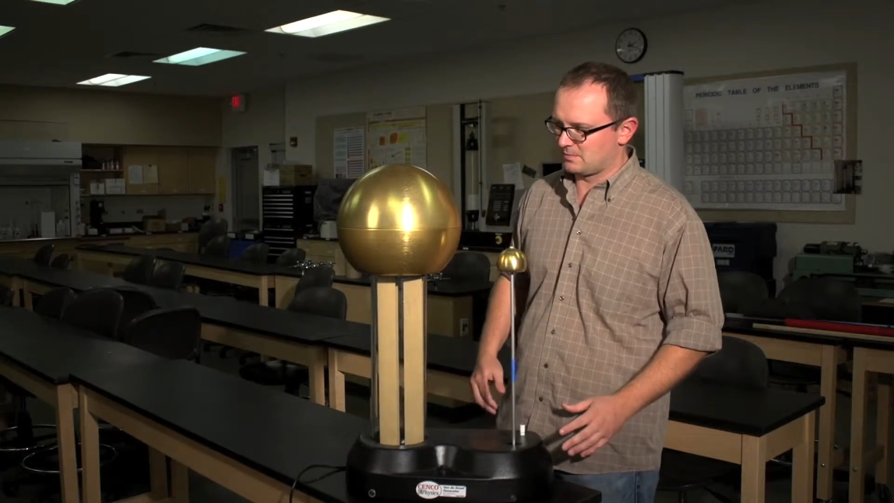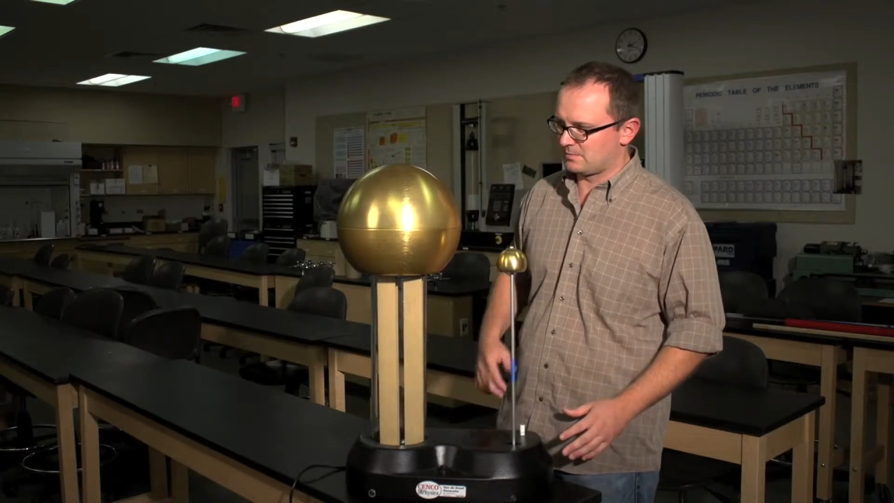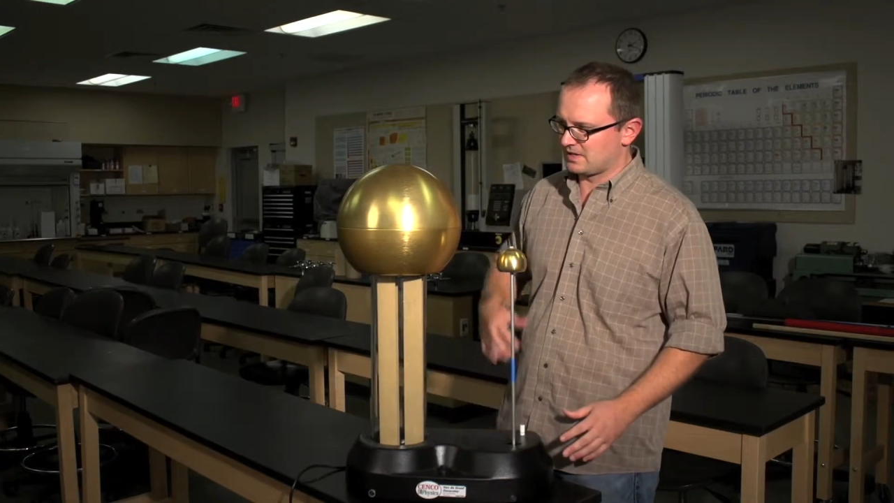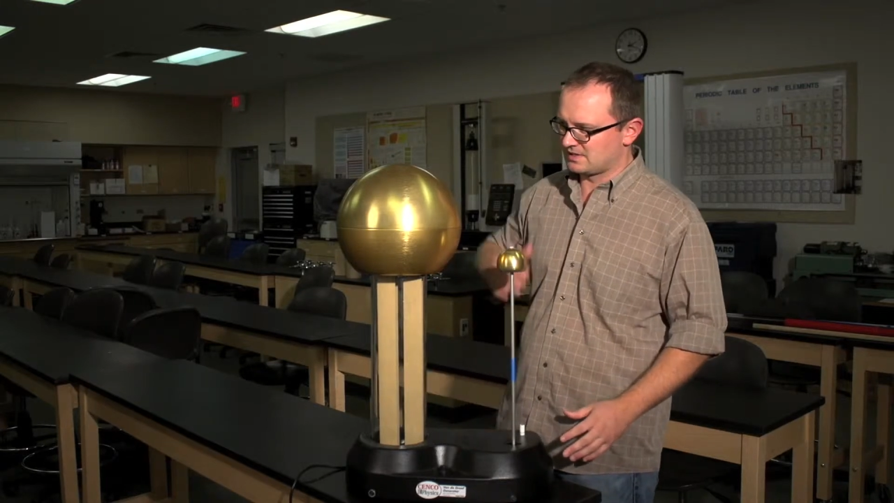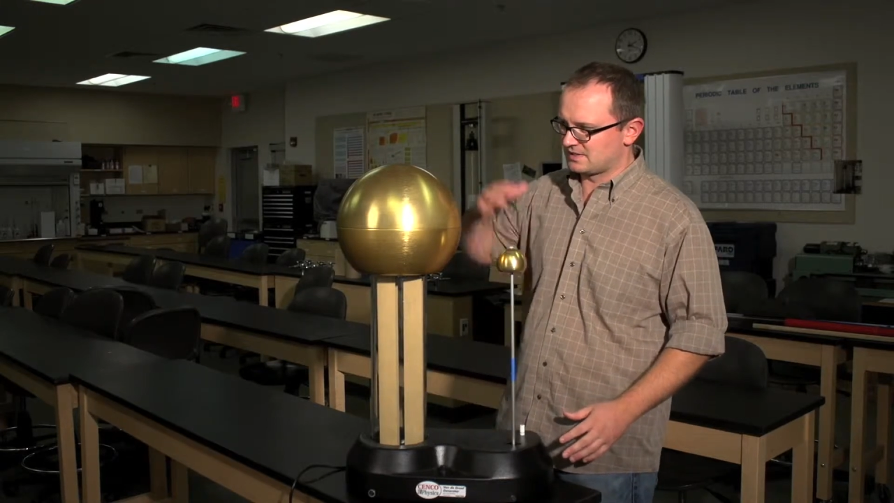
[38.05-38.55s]

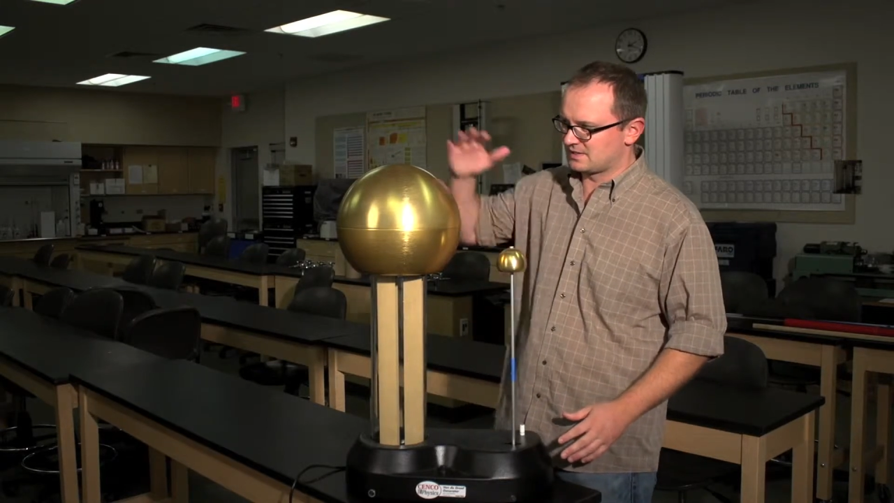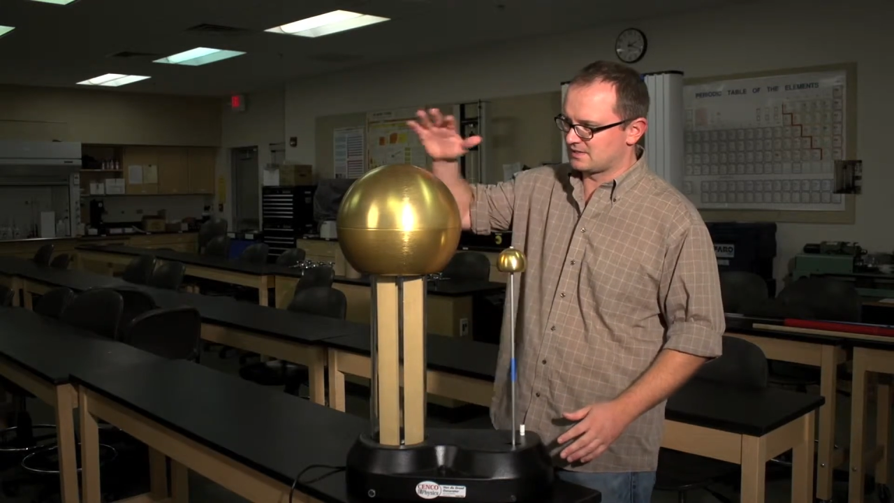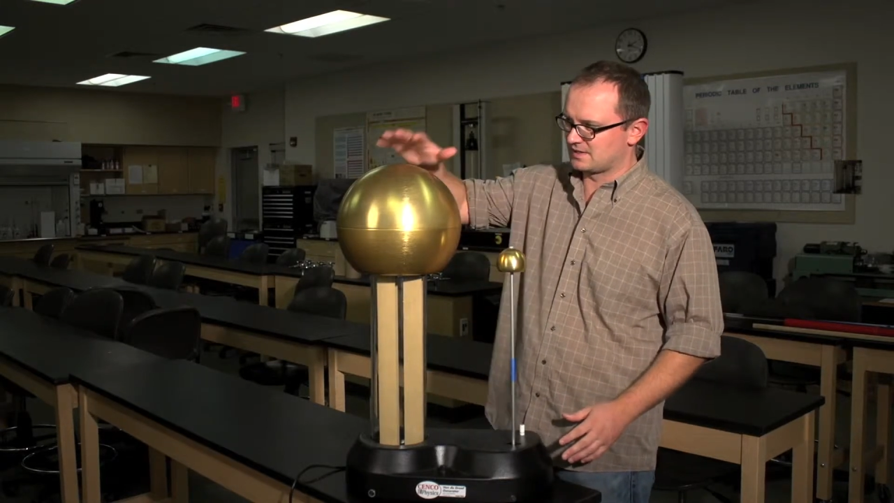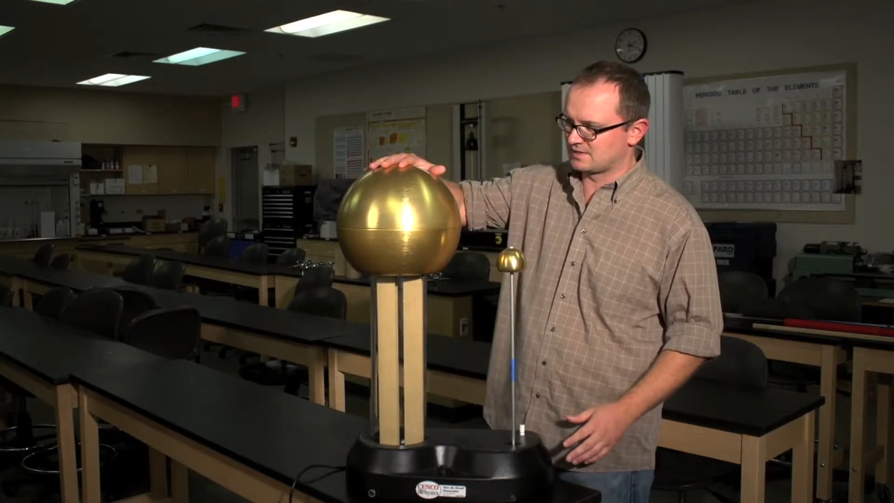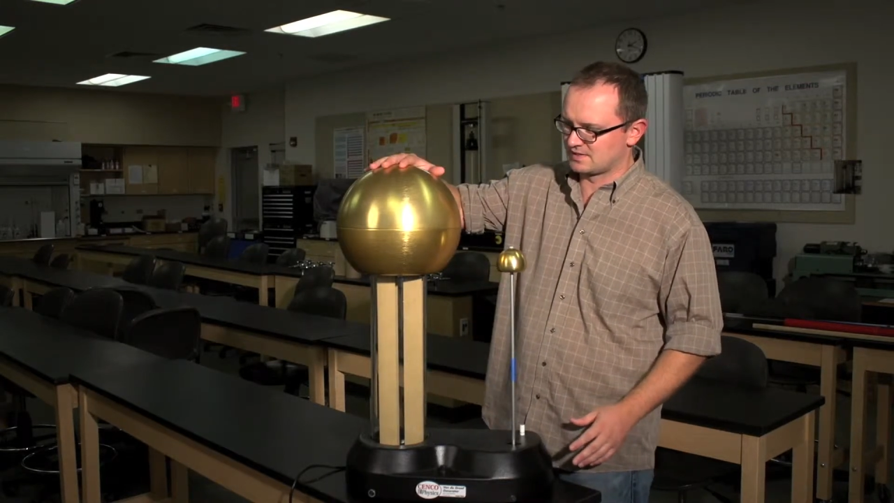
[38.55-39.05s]
pieces.
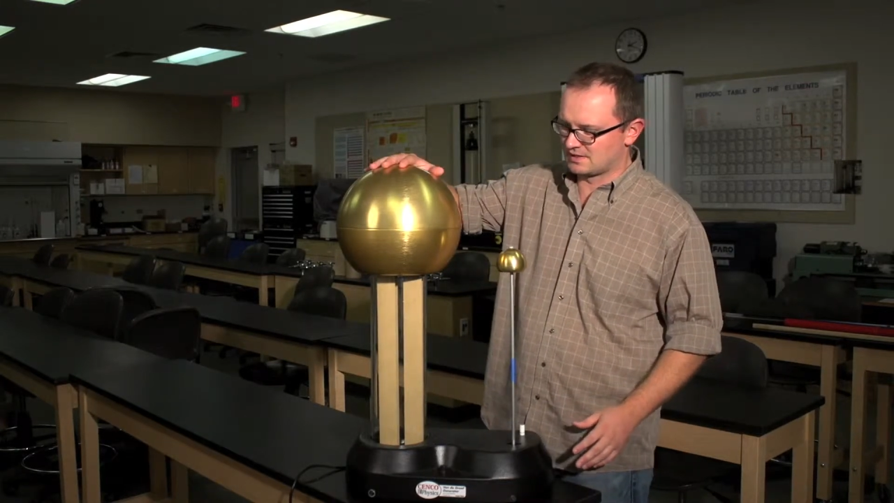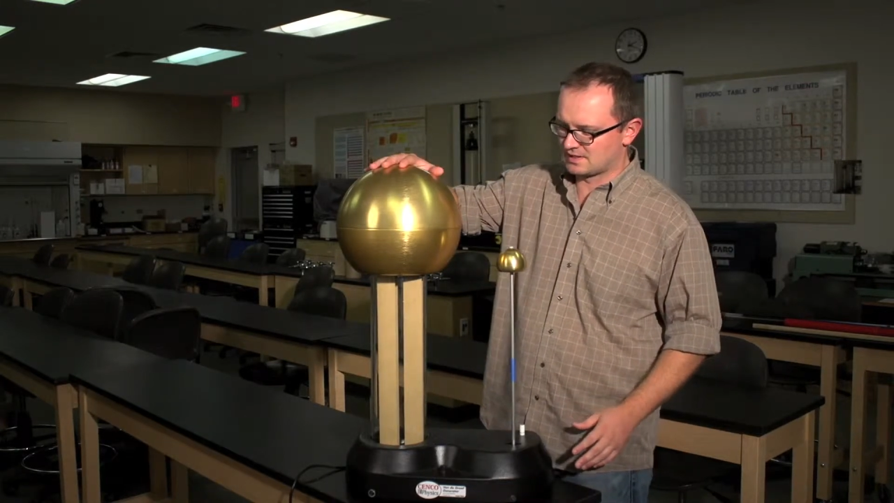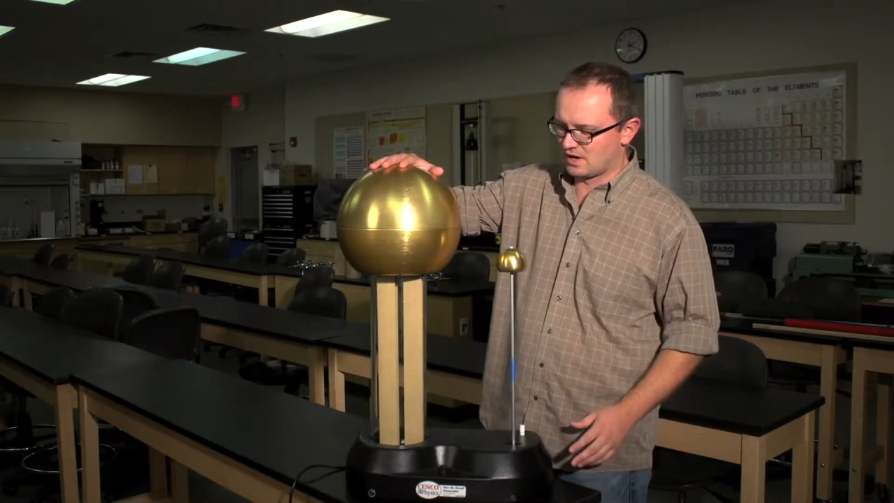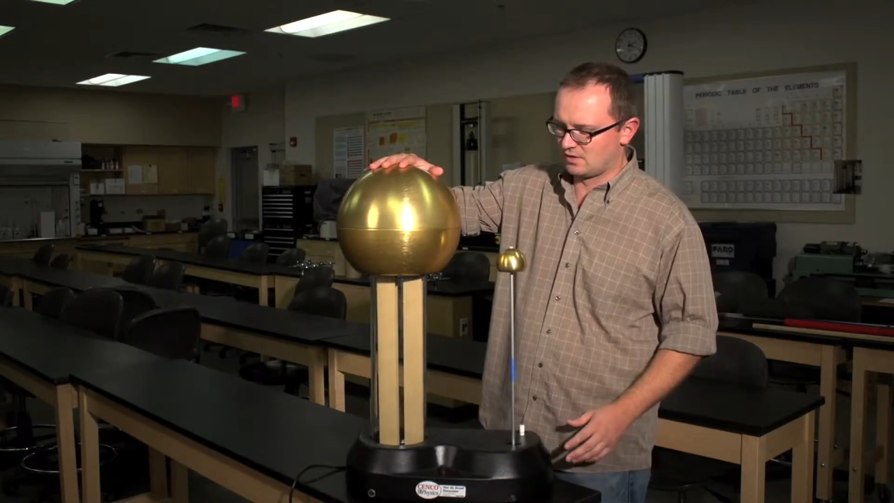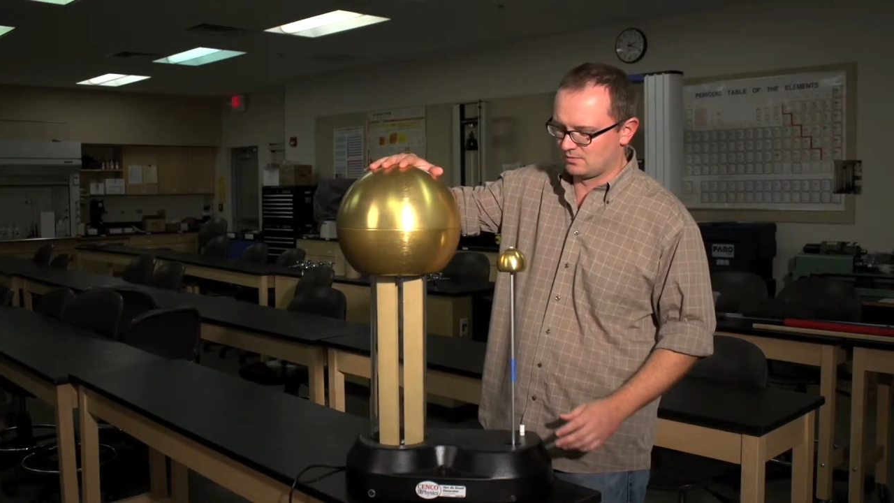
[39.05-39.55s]
This is the
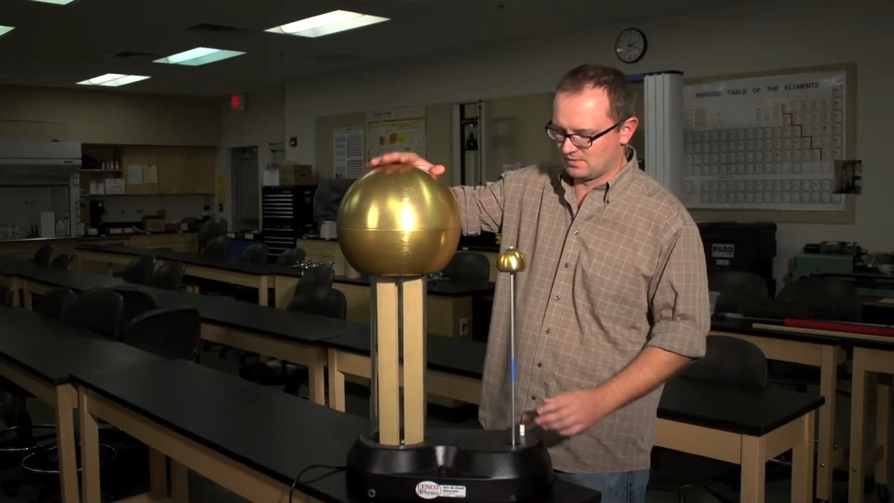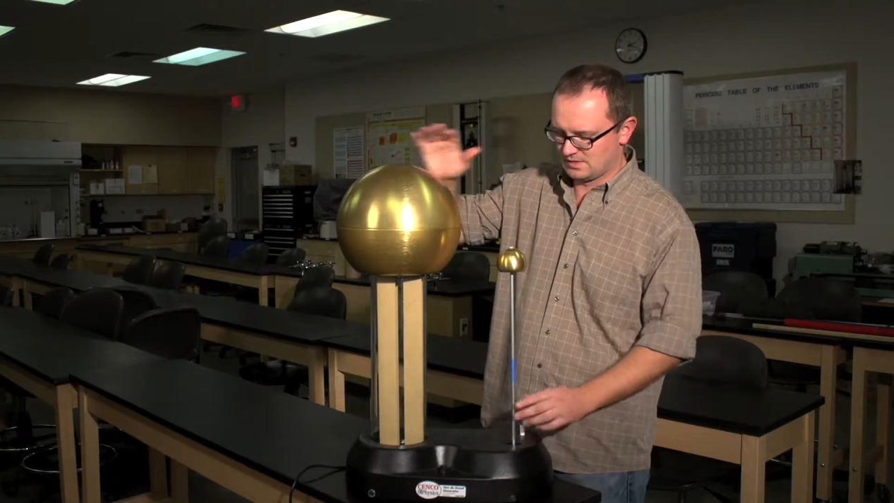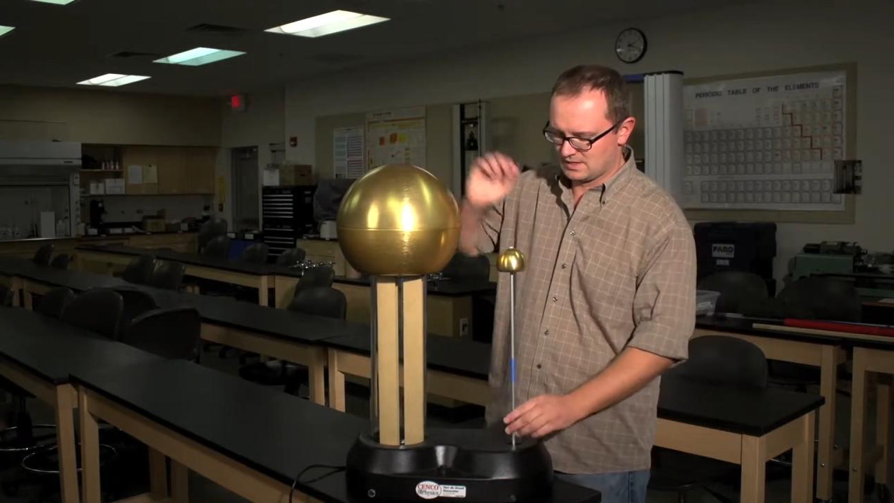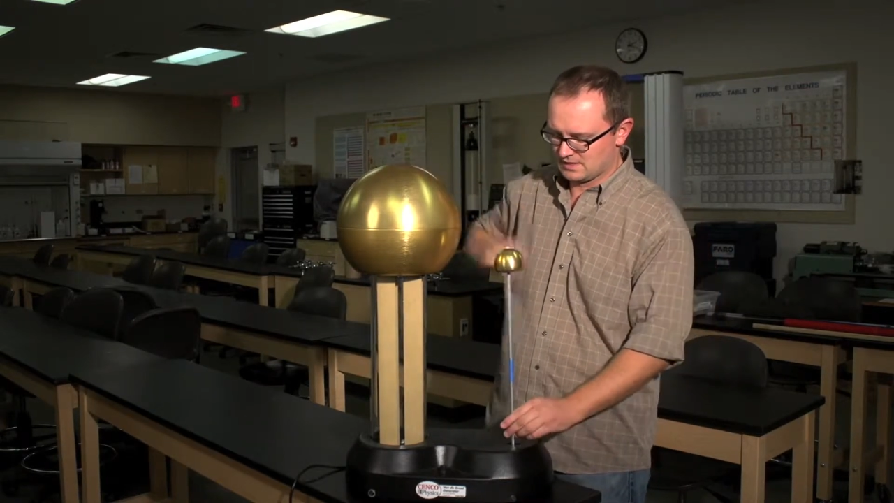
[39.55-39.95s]
dome.